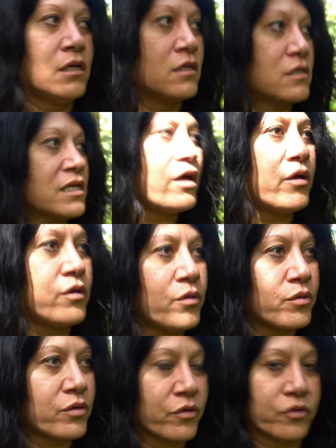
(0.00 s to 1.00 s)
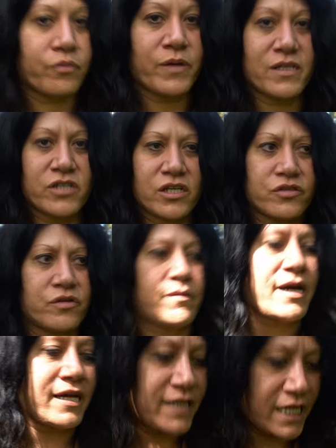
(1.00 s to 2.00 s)
So the group has changed their
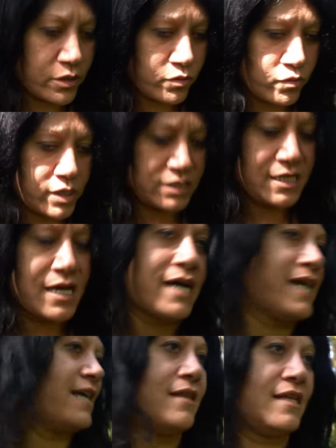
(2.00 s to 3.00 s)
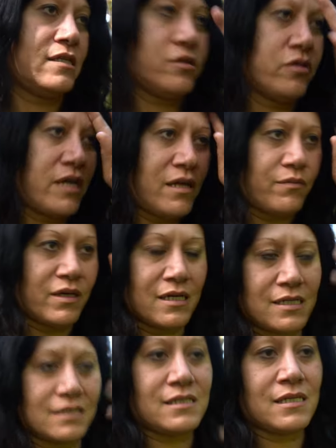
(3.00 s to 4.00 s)
mind. They don't want to hike this trail
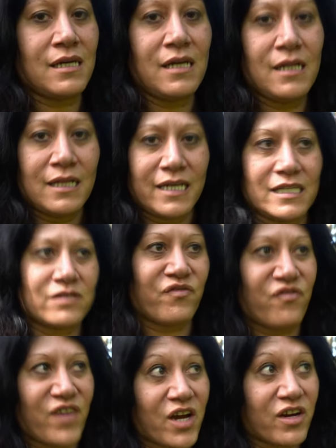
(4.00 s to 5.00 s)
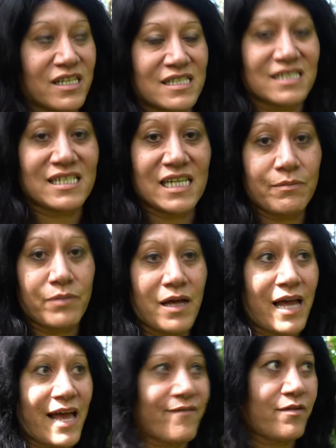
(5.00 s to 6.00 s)
because it's very steep,
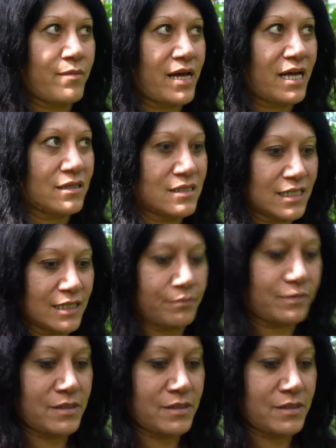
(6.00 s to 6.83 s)
half a mile steep.